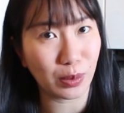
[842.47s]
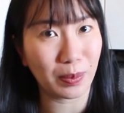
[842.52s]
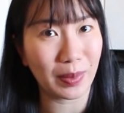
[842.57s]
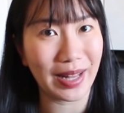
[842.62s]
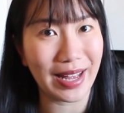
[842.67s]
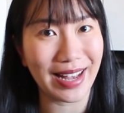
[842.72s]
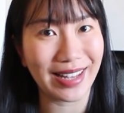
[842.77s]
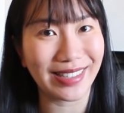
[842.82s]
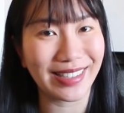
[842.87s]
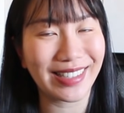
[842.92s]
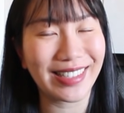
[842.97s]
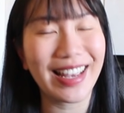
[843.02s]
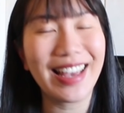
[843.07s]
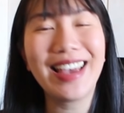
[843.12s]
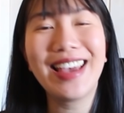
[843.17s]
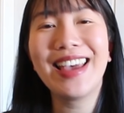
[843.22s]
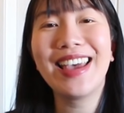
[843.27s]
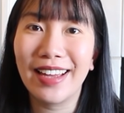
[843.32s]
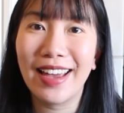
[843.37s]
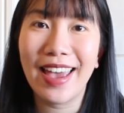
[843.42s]
plants.
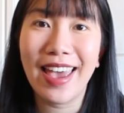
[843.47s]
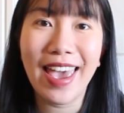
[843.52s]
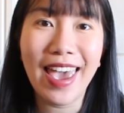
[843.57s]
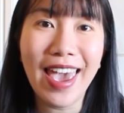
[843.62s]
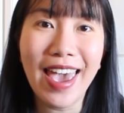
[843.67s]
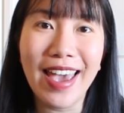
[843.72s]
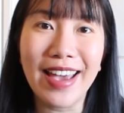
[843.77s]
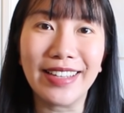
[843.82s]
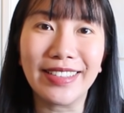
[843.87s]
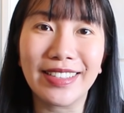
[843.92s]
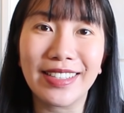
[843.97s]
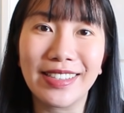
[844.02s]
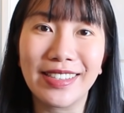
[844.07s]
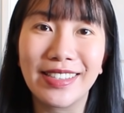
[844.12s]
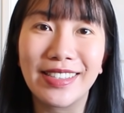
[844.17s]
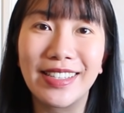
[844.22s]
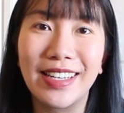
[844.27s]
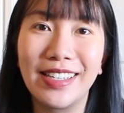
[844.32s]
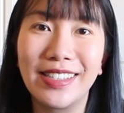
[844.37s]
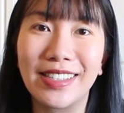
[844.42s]
And
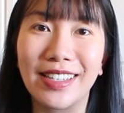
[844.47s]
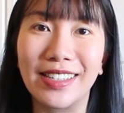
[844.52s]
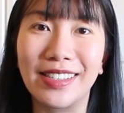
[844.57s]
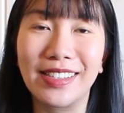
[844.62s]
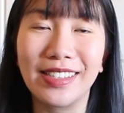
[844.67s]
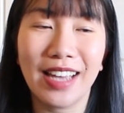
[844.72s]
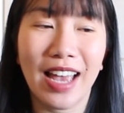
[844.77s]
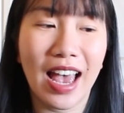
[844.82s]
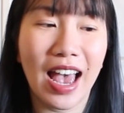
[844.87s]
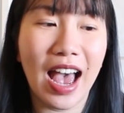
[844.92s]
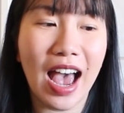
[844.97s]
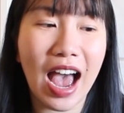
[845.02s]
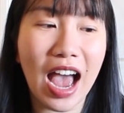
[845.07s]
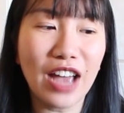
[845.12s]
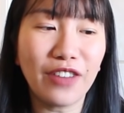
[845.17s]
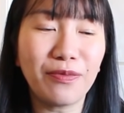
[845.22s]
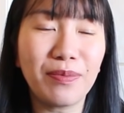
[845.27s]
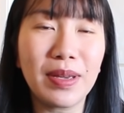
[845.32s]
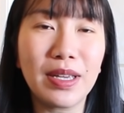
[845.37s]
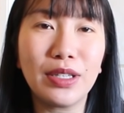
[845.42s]
scissors.
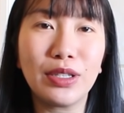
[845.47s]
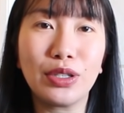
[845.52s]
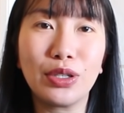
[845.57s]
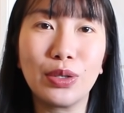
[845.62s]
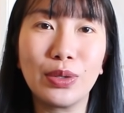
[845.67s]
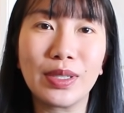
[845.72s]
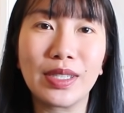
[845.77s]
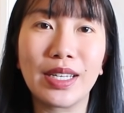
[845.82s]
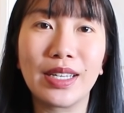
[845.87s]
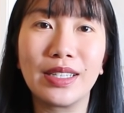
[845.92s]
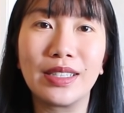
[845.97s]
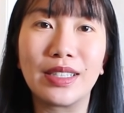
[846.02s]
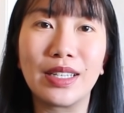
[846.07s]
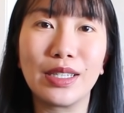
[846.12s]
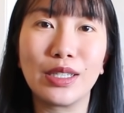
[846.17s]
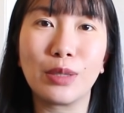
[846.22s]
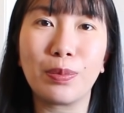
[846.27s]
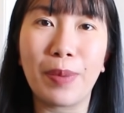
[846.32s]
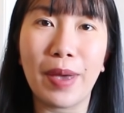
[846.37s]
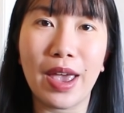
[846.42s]
I've been using
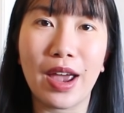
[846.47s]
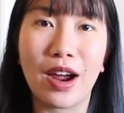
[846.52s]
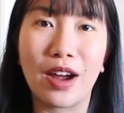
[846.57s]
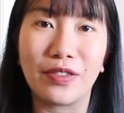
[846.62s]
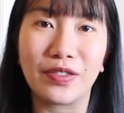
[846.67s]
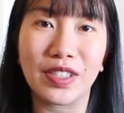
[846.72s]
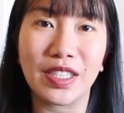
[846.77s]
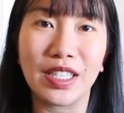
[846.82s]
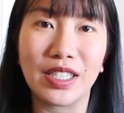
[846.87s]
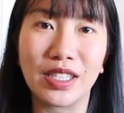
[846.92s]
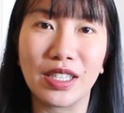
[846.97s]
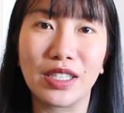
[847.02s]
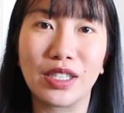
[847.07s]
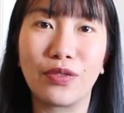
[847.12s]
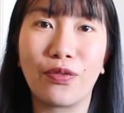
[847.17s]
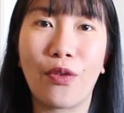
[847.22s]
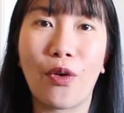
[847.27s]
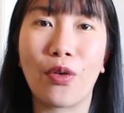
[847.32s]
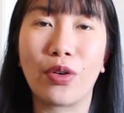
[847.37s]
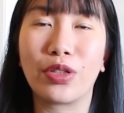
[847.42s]
this pair of scissors
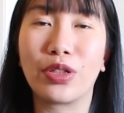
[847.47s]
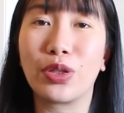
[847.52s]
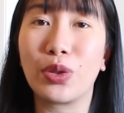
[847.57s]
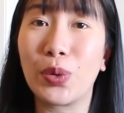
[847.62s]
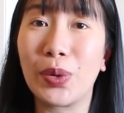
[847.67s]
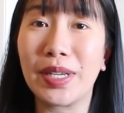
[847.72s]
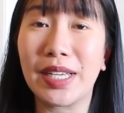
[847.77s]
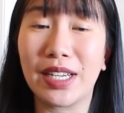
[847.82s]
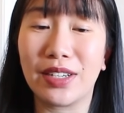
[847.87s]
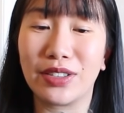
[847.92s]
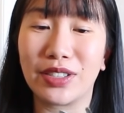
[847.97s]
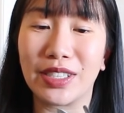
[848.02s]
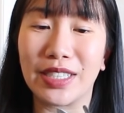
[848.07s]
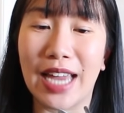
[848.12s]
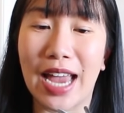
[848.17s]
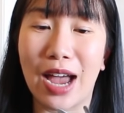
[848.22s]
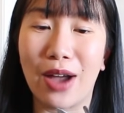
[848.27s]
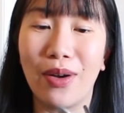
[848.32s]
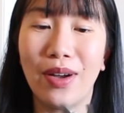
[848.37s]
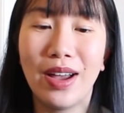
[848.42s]
for 3 years
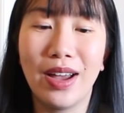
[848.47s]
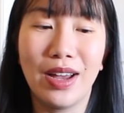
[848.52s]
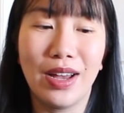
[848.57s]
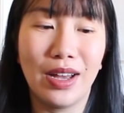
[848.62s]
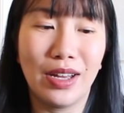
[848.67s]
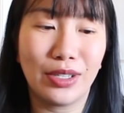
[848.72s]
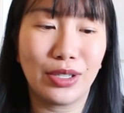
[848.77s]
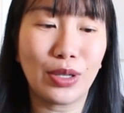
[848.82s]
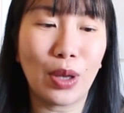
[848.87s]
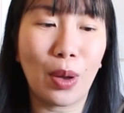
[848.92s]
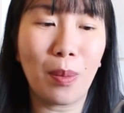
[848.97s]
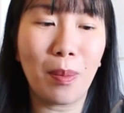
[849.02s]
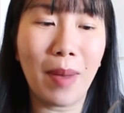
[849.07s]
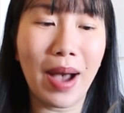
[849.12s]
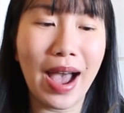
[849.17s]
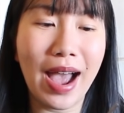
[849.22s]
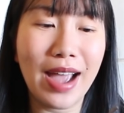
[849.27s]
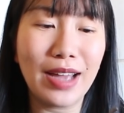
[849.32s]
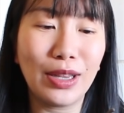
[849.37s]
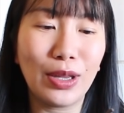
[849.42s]
now. So
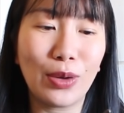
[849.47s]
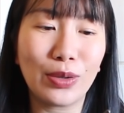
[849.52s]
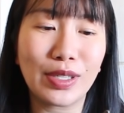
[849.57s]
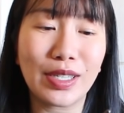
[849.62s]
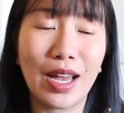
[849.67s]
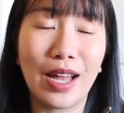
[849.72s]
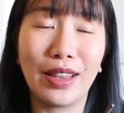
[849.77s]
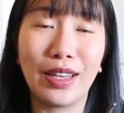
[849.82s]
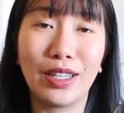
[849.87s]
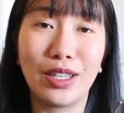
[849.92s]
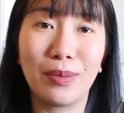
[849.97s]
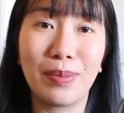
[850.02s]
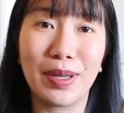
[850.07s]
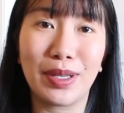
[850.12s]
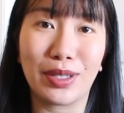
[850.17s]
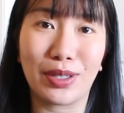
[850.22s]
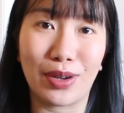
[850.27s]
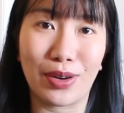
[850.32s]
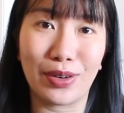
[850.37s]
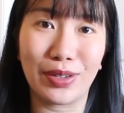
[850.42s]
mine looks a little
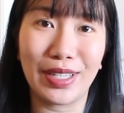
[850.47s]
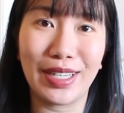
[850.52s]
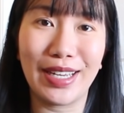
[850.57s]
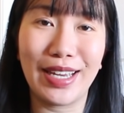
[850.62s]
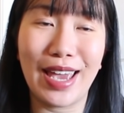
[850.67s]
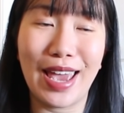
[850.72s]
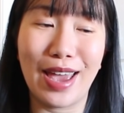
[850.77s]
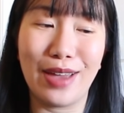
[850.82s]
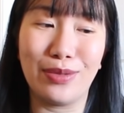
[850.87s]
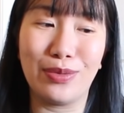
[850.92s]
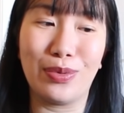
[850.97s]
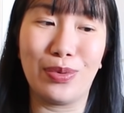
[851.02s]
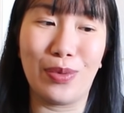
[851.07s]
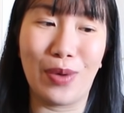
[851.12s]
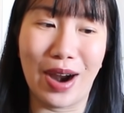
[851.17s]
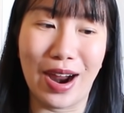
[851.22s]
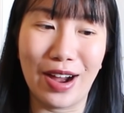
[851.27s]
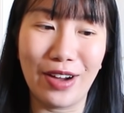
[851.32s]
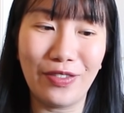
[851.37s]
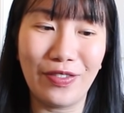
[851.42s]
bit dirty and
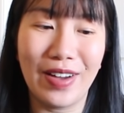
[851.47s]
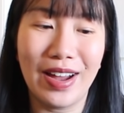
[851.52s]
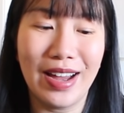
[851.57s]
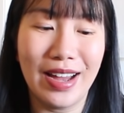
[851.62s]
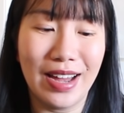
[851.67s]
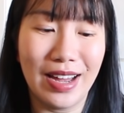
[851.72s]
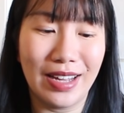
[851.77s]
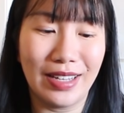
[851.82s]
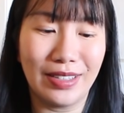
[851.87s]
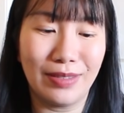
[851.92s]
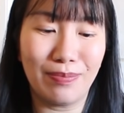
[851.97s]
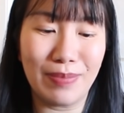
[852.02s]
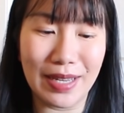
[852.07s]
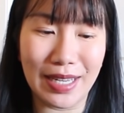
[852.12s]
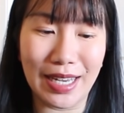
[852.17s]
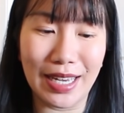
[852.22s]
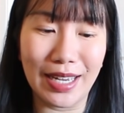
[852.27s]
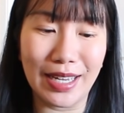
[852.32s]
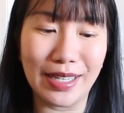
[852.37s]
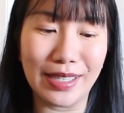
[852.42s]
rough
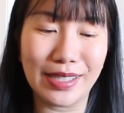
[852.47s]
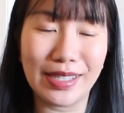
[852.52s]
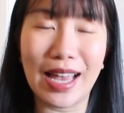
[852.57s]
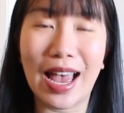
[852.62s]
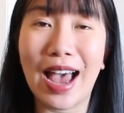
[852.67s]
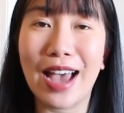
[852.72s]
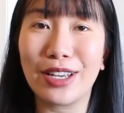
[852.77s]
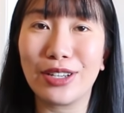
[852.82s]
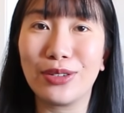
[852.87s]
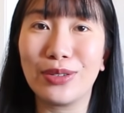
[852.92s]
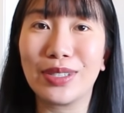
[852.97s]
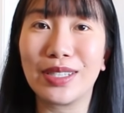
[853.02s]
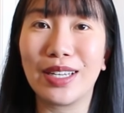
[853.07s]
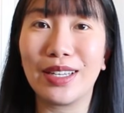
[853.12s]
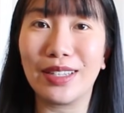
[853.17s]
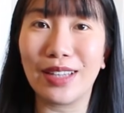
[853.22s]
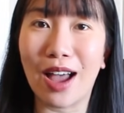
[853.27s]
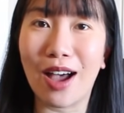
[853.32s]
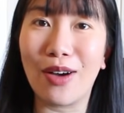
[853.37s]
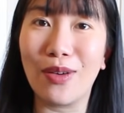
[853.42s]
because I use
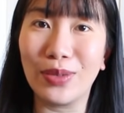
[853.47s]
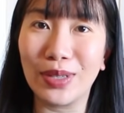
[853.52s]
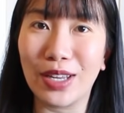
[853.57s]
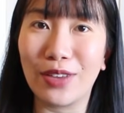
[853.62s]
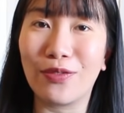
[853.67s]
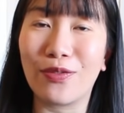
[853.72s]
it not only